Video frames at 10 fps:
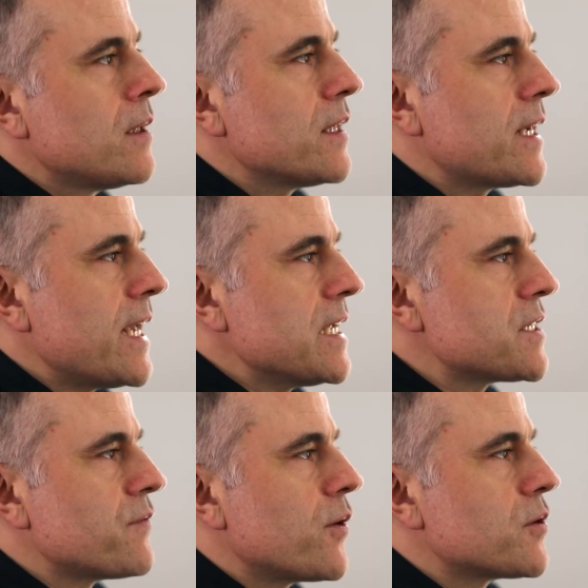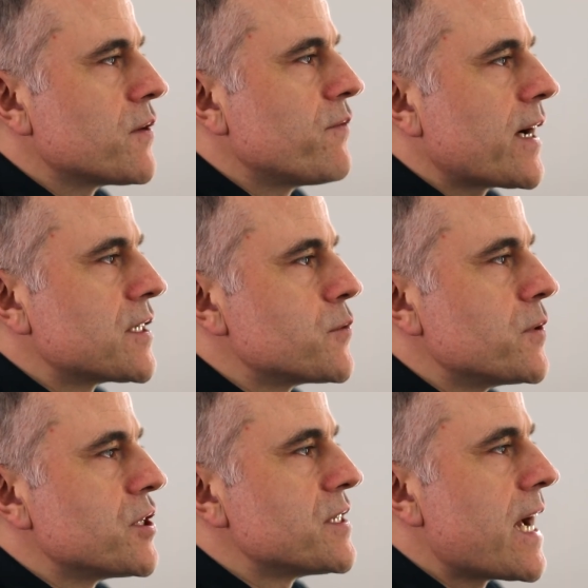The key is to focus on factors
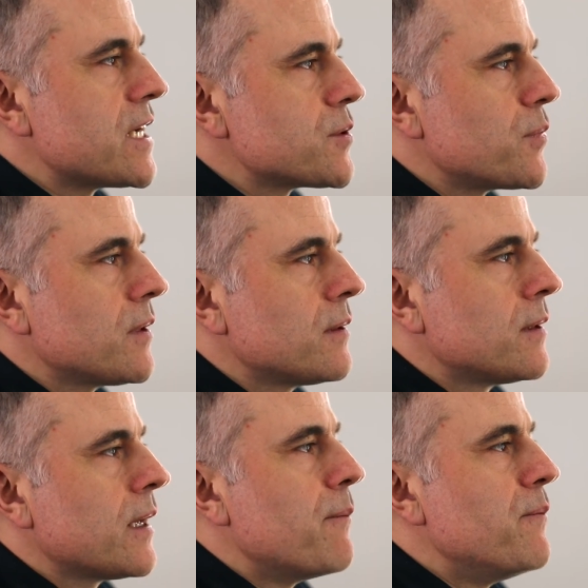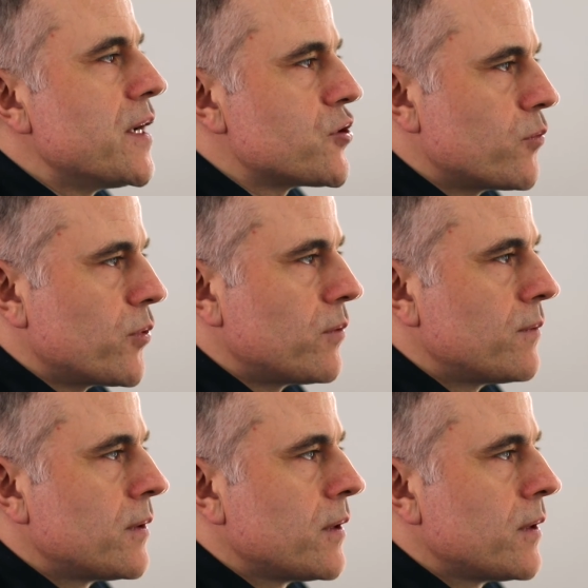which are tangible and measurable,